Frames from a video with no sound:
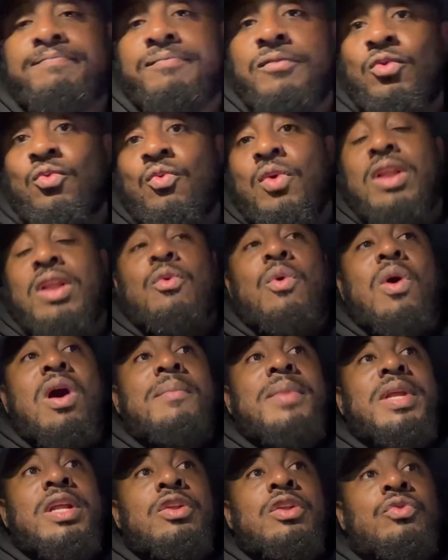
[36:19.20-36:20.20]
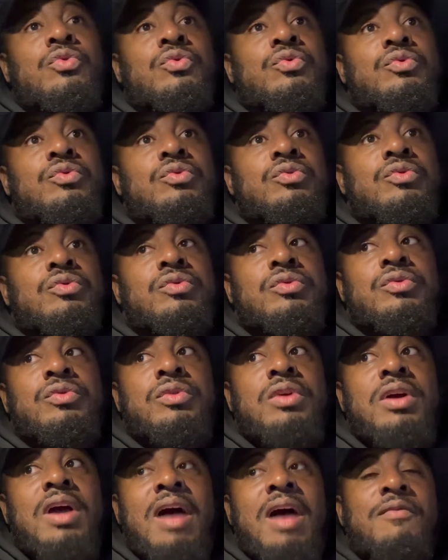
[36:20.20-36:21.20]
What do you want me to do?
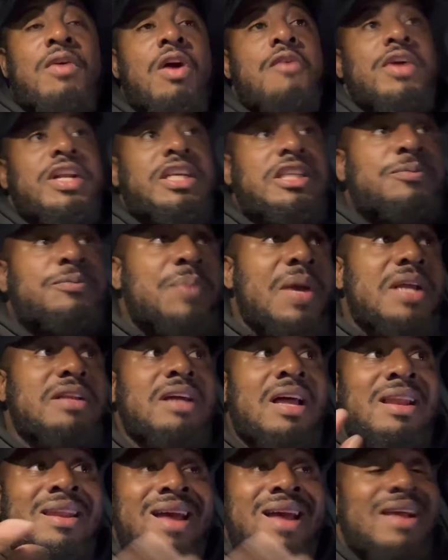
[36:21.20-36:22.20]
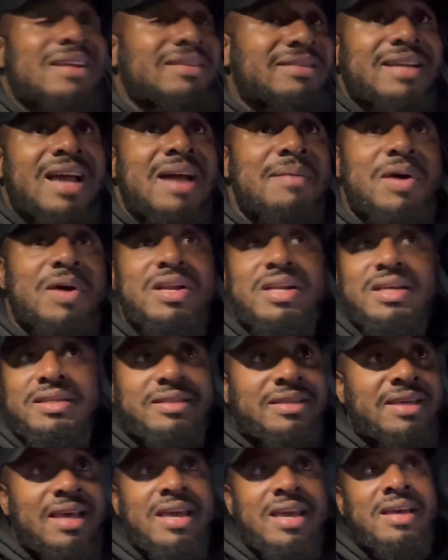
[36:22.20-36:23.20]
I've already spent a lot of time on this
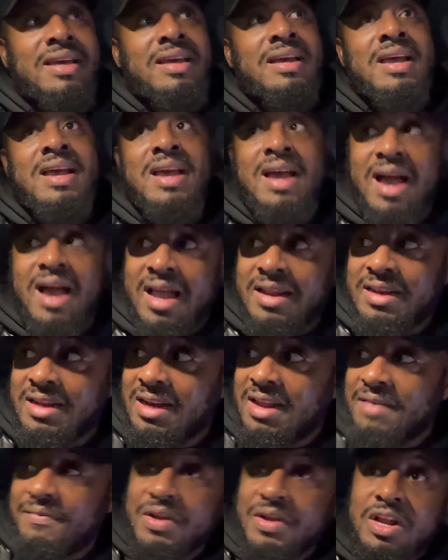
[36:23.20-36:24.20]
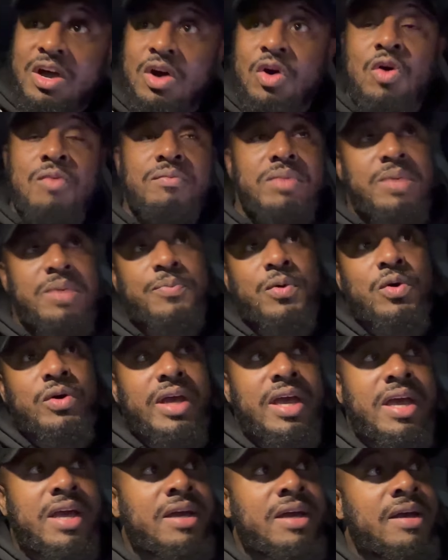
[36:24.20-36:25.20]
gig. I delivered the Home Depot
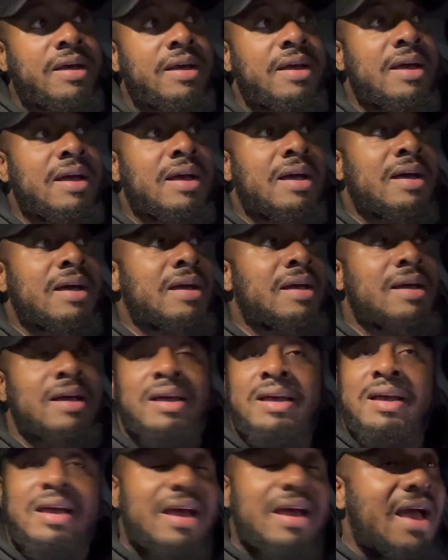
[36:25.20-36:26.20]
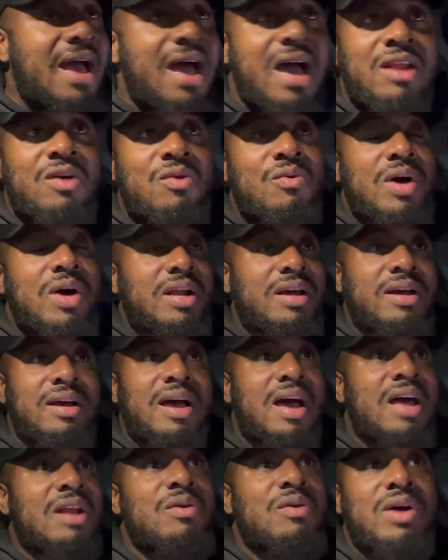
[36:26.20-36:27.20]
gig. I don't wanna
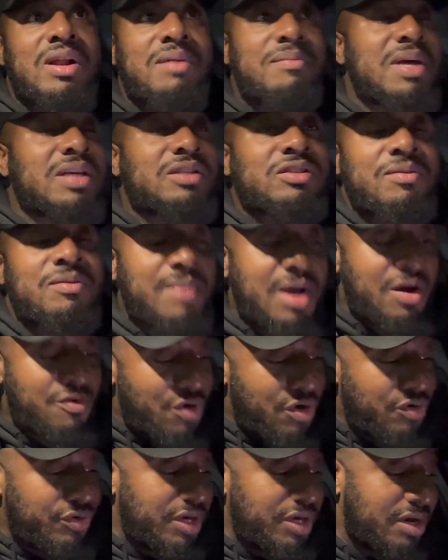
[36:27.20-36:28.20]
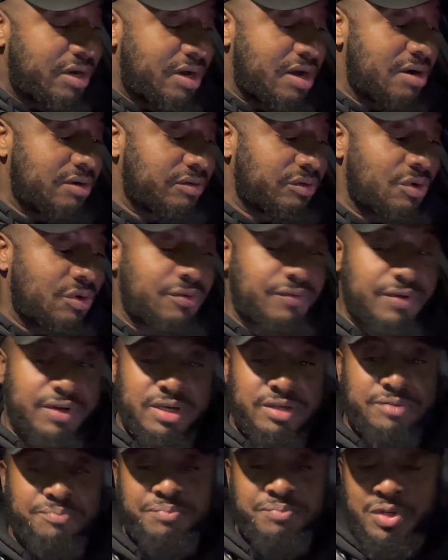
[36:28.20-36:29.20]
I don't wanna mess up my roadie account over
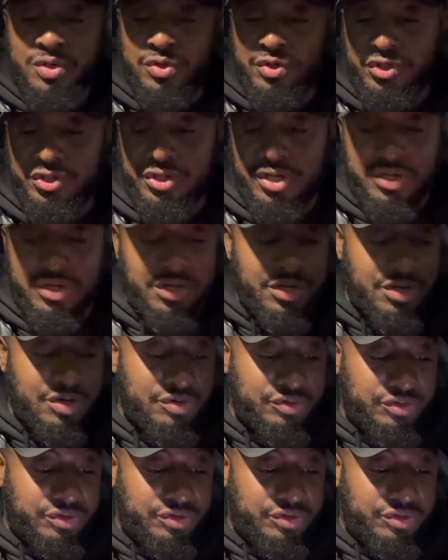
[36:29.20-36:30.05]
this bullshit, you know?